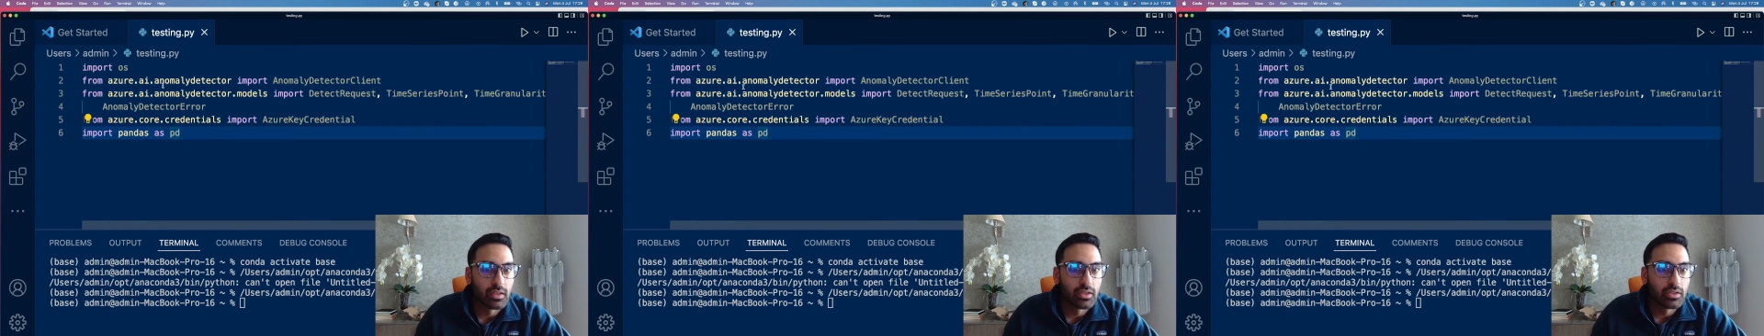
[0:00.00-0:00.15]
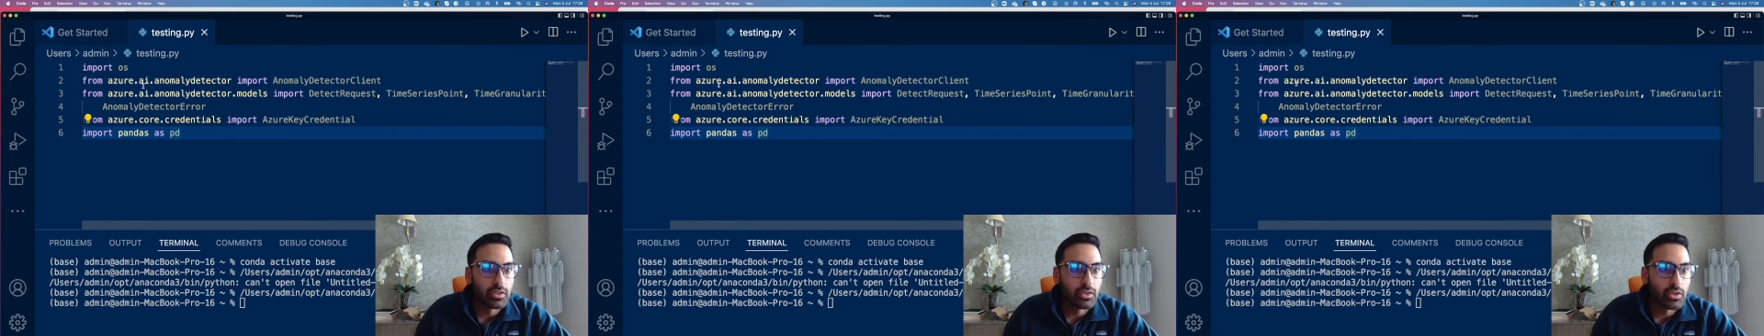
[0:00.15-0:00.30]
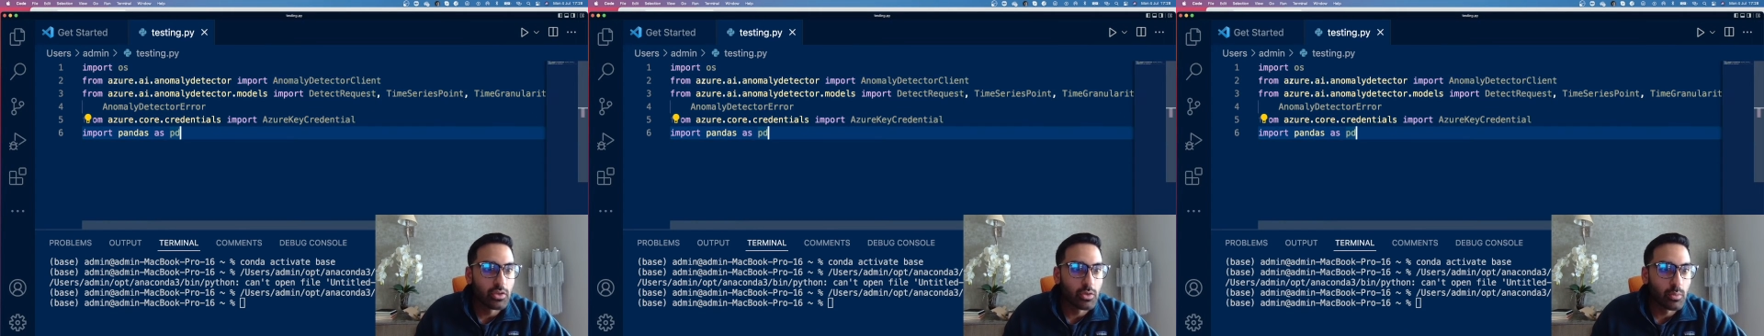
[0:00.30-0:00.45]

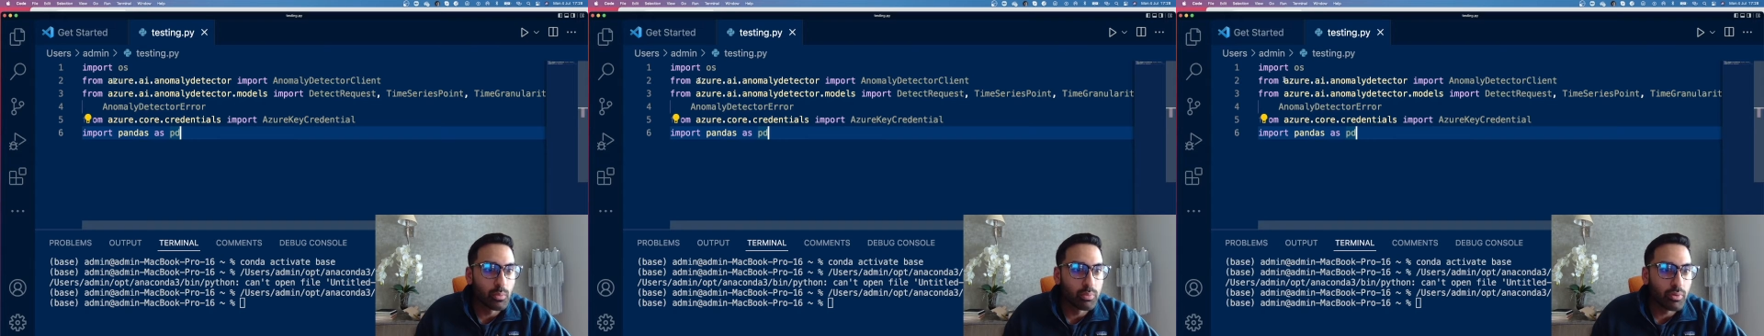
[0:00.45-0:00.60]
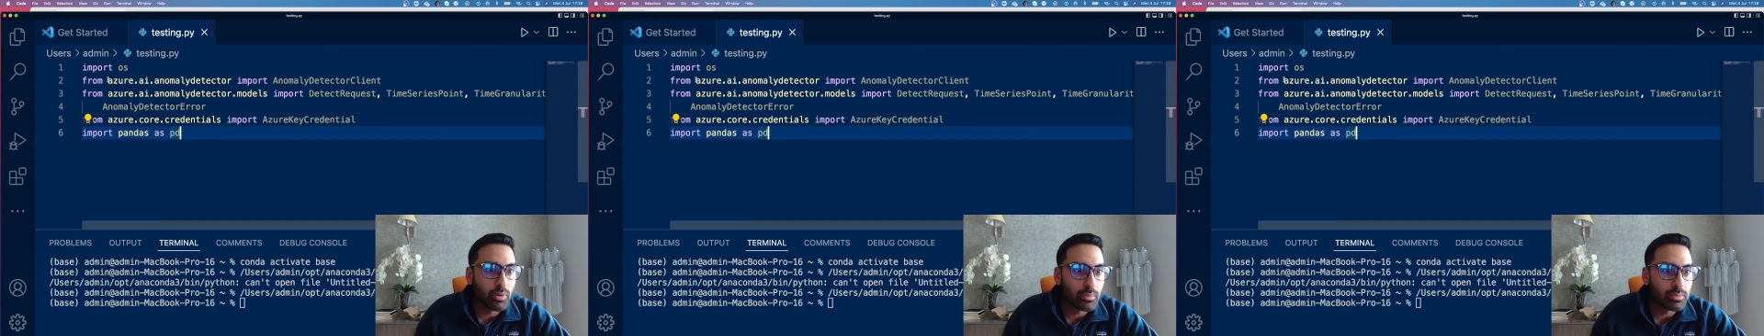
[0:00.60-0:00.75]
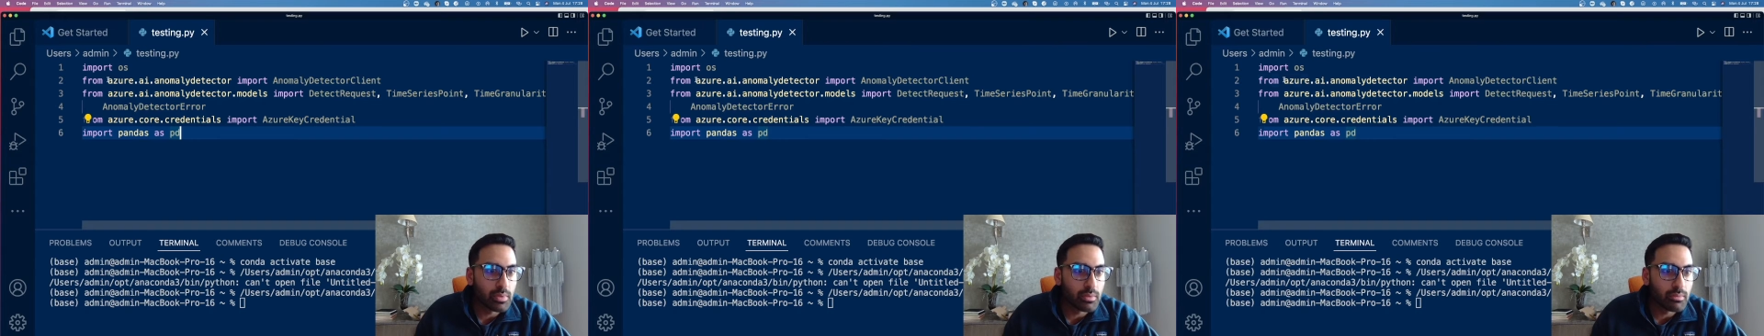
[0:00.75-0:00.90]
You'll
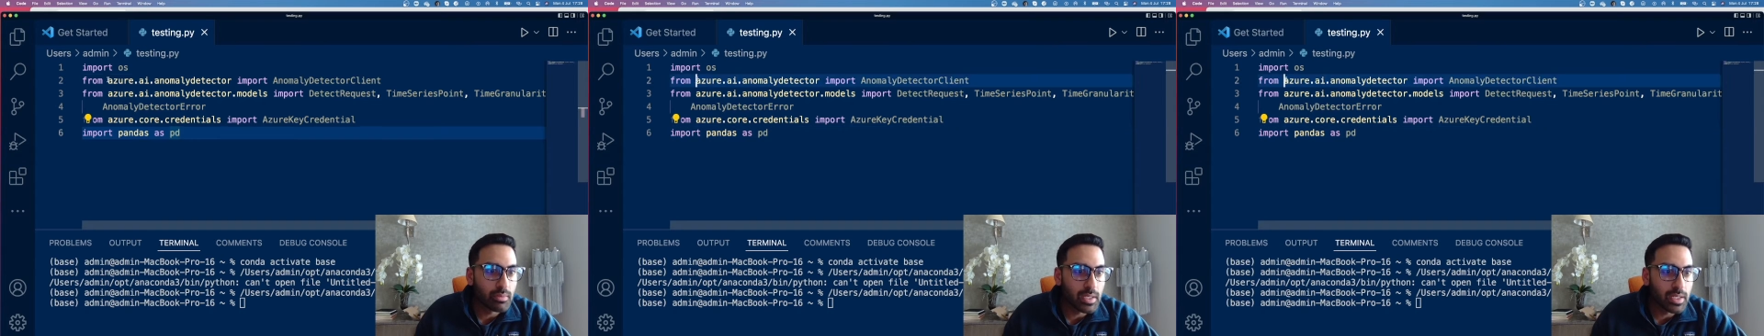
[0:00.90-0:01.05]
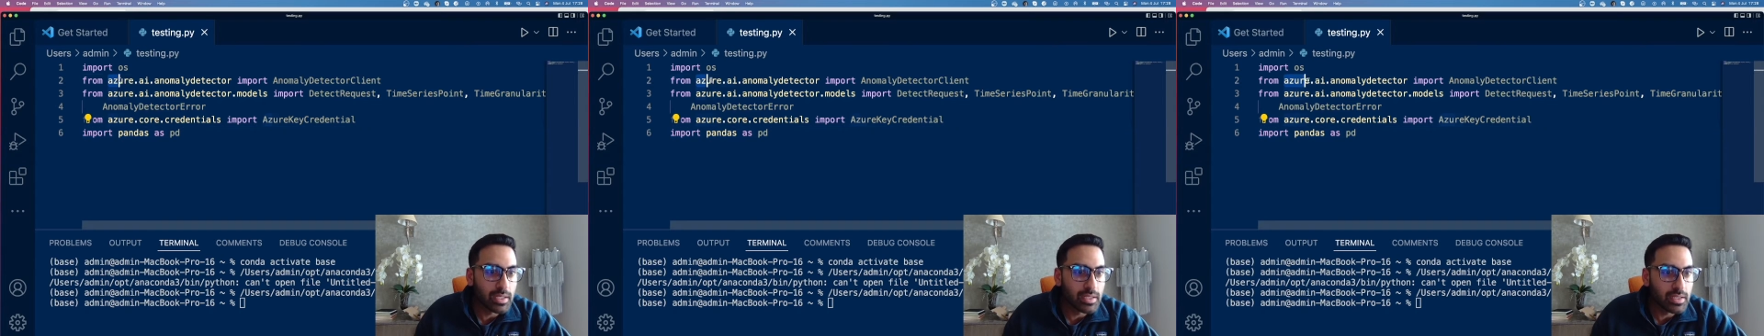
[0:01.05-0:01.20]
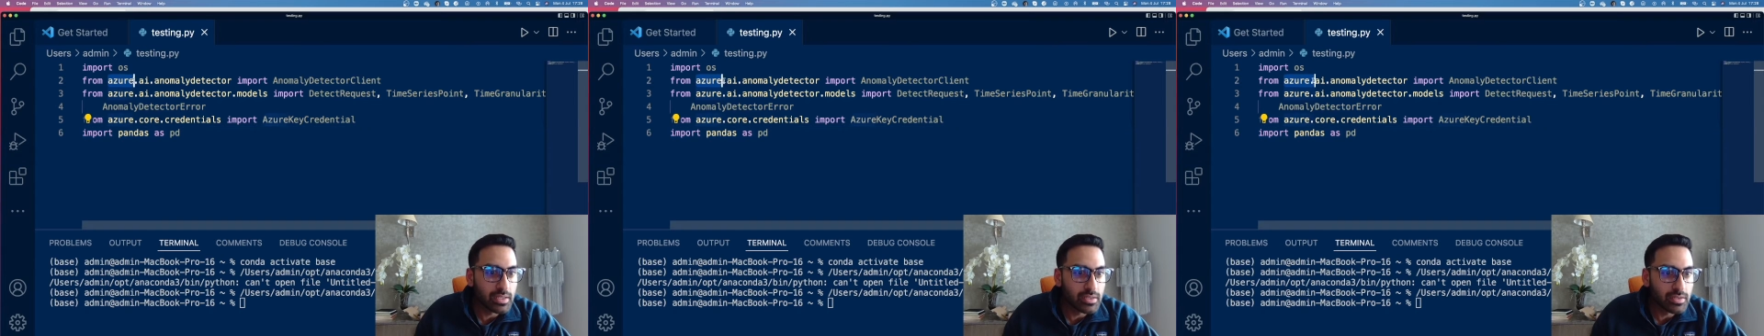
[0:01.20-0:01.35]

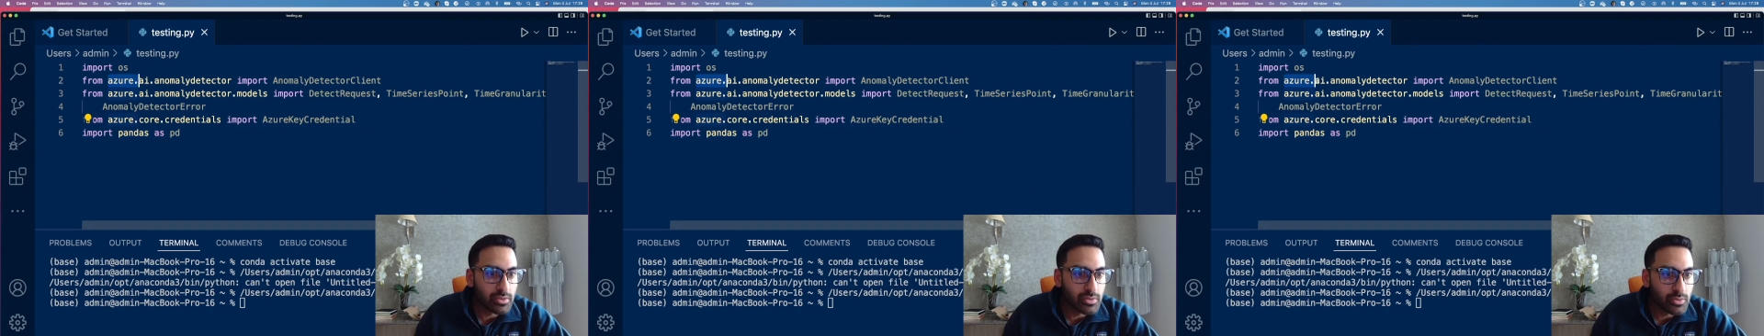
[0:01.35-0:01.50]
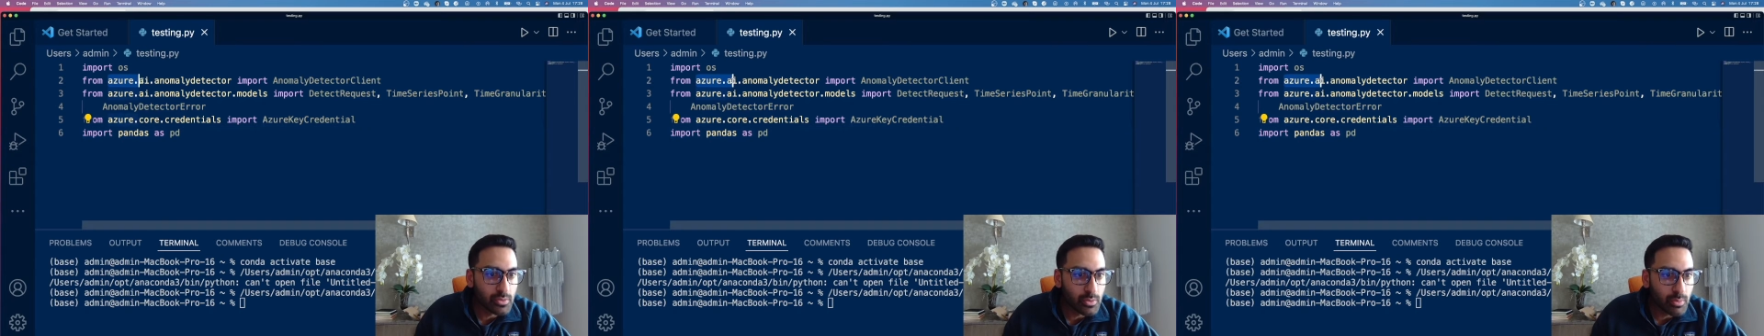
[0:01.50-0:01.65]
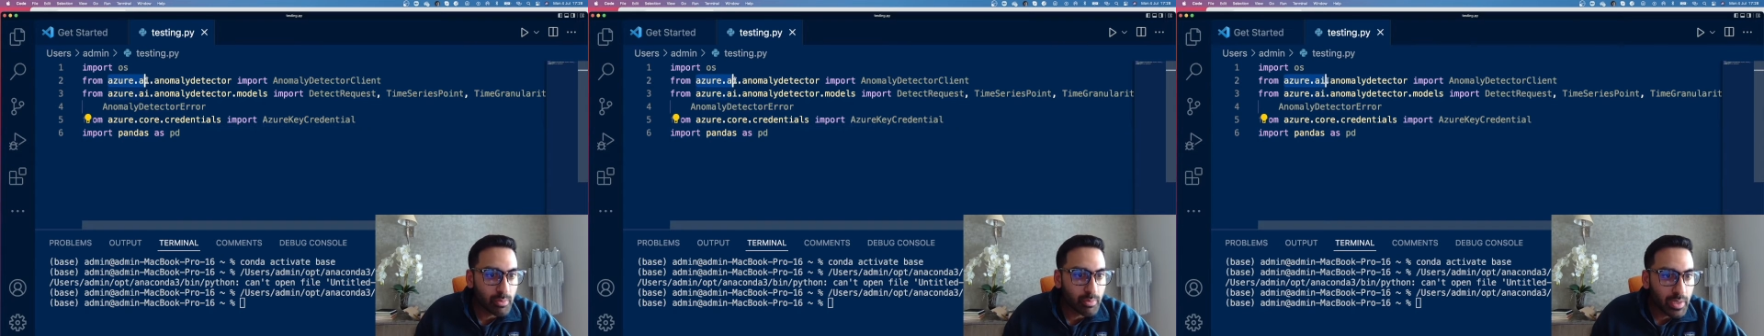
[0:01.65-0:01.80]
probably need to
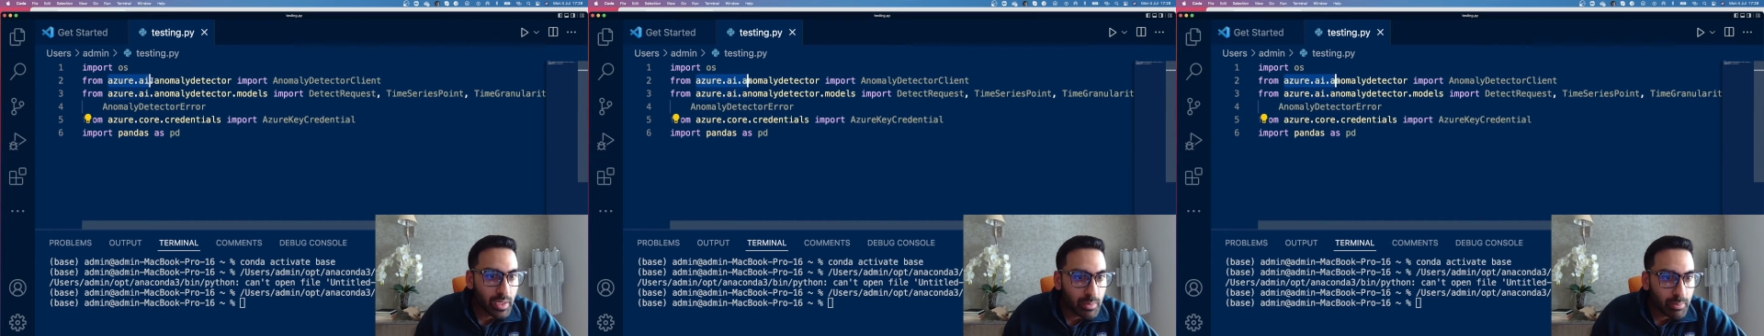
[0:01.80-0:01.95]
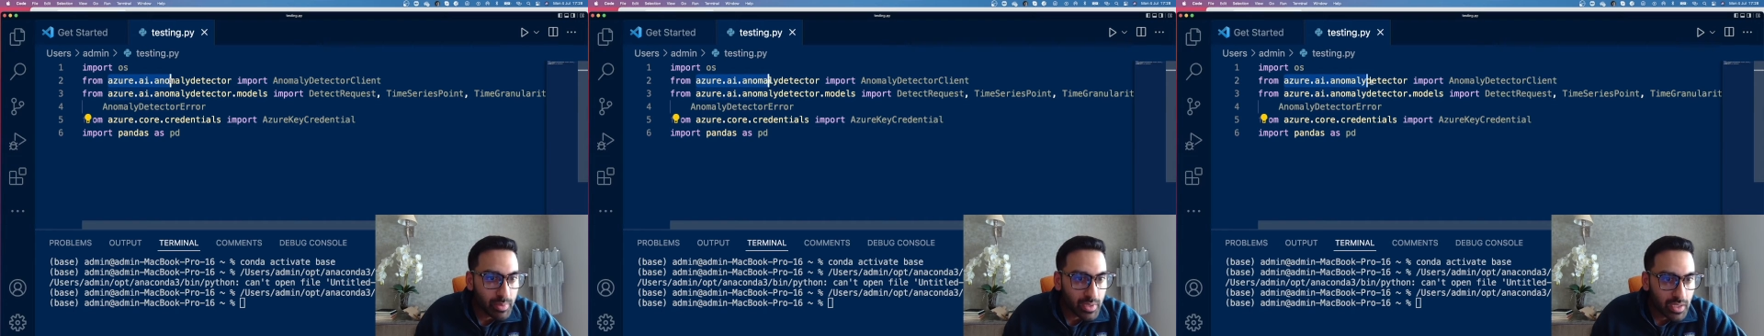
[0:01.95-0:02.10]
do a pip